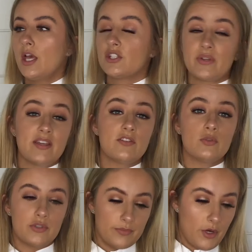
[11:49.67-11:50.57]
So I even
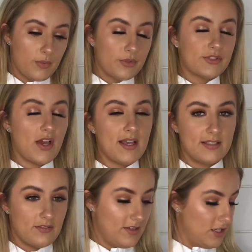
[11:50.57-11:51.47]
ordered multiple
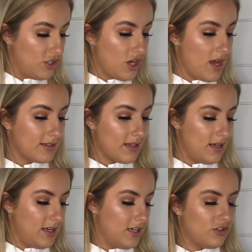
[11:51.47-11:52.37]
sizes of these shirts
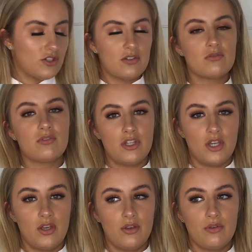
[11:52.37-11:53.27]
and it's just not
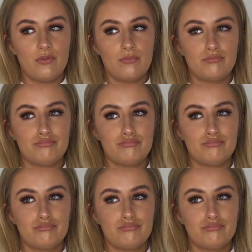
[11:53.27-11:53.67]
cute.